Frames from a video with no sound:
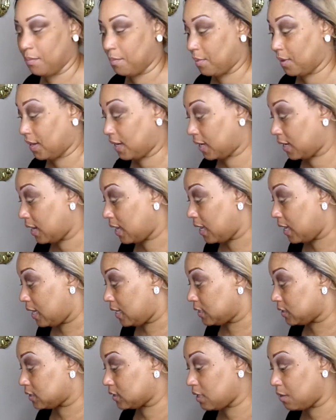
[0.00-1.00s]
But
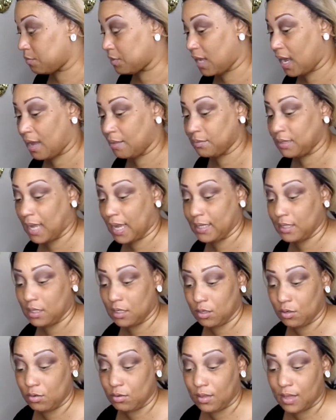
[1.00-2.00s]
sometimes I
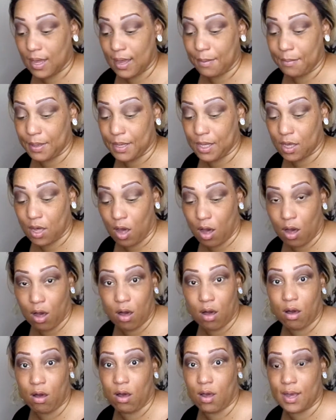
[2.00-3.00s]
do that
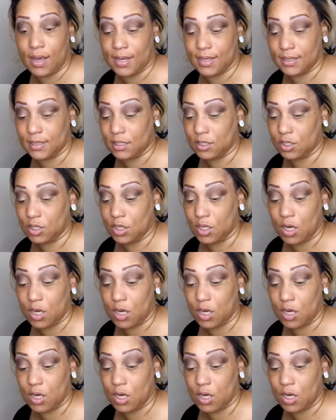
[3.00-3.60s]
because